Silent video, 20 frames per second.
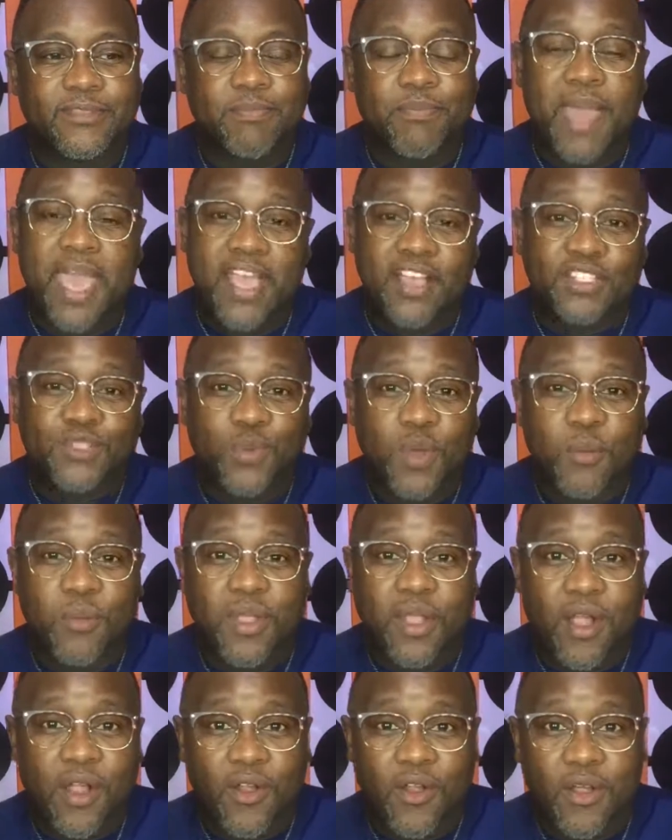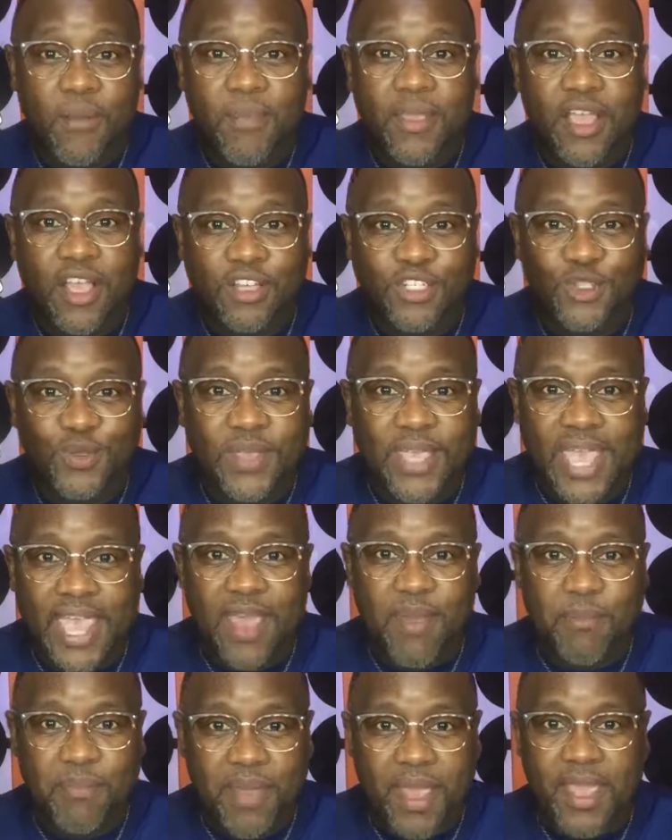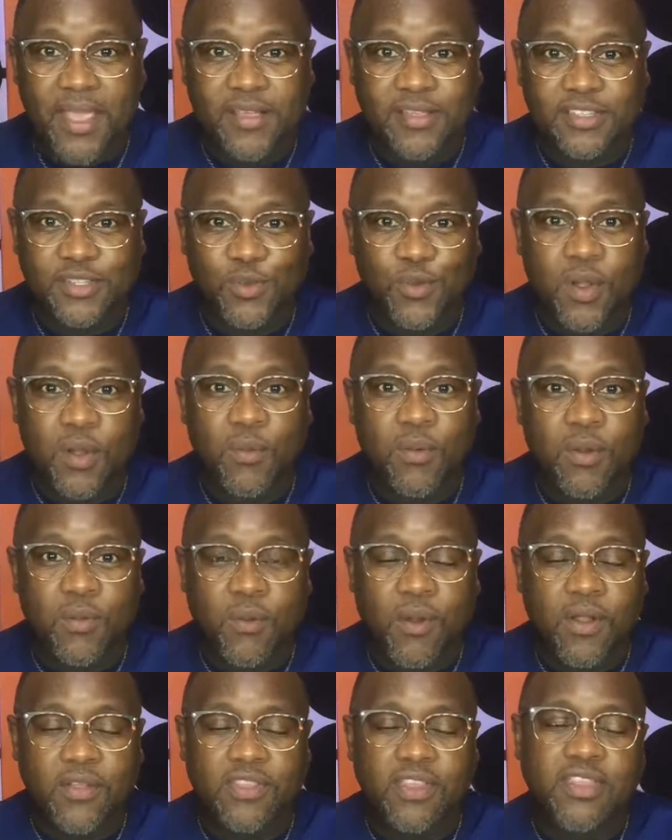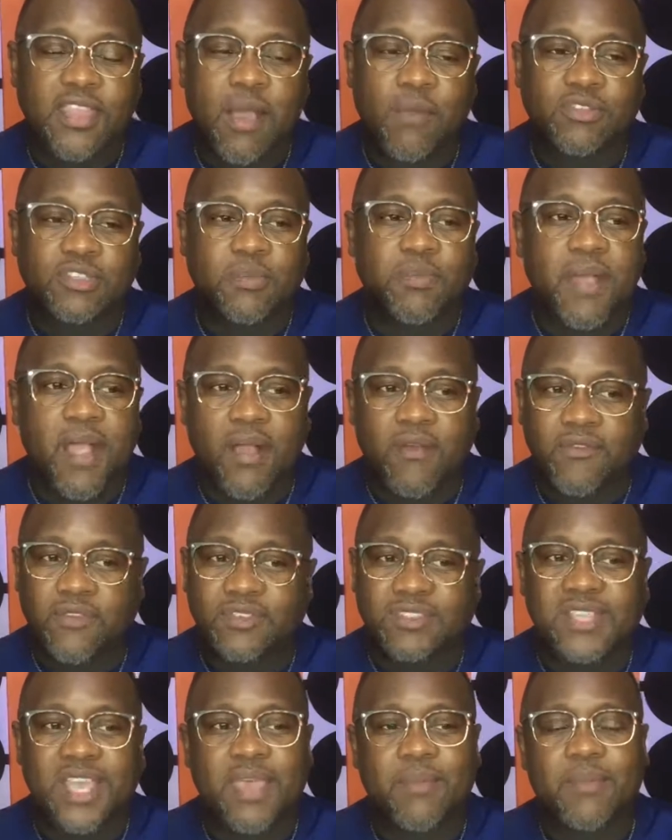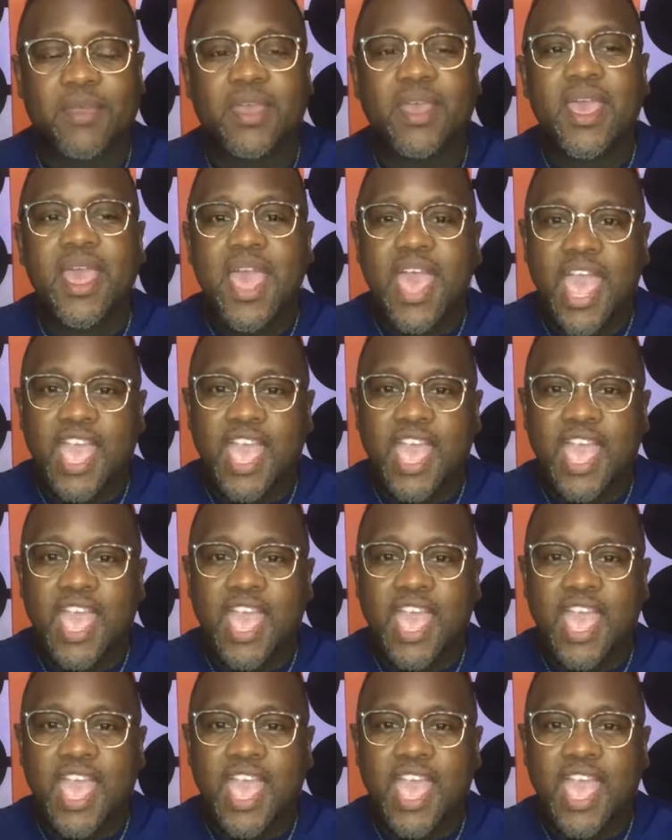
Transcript: pay us what we earn because you can't pay us what we're worth. And that was a powerful statement.